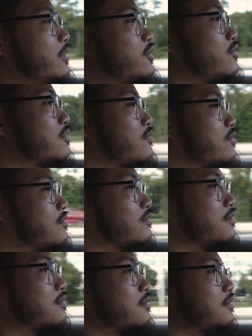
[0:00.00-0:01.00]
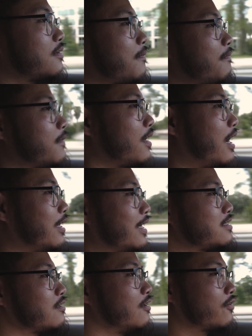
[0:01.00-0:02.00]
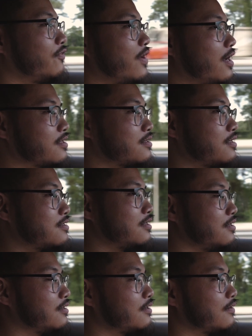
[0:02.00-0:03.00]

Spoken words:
We just cruise. I like to look fast. That's it.